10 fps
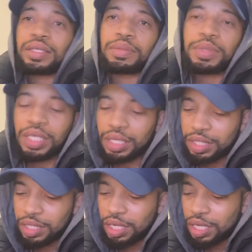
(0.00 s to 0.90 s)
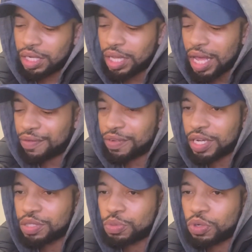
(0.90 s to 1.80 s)
I'm saying, because it's nothing to laugh at,
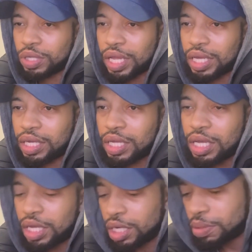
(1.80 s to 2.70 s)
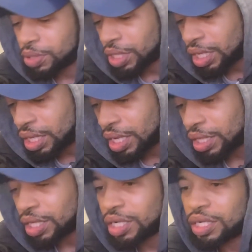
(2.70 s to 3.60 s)
it's more like, I'm saying, at
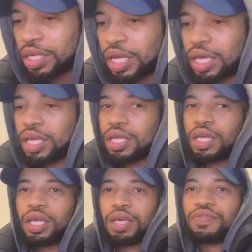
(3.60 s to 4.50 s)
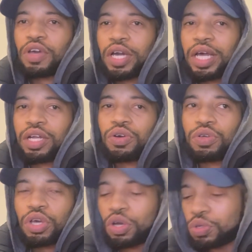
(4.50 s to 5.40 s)
the end of the day, if y'all gotta go
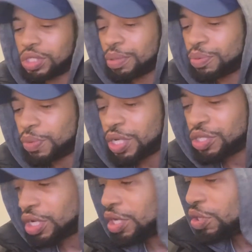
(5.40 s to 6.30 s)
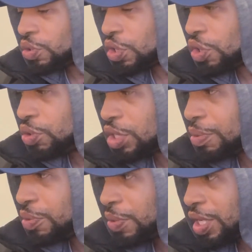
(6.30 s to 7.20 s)
your own separate ways, y'all gotta go your own
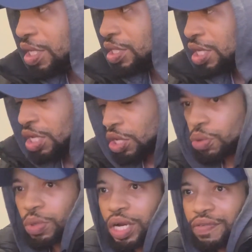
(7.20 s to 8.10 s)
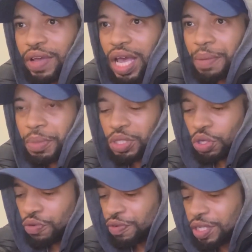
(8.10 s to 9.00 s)
separate ways, whatever happens,
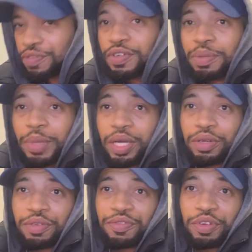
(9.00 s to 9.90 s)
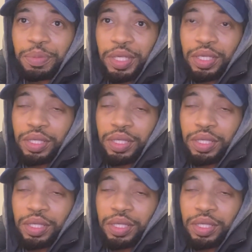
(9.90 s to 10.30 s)
hopefully it's for the better, you feel me?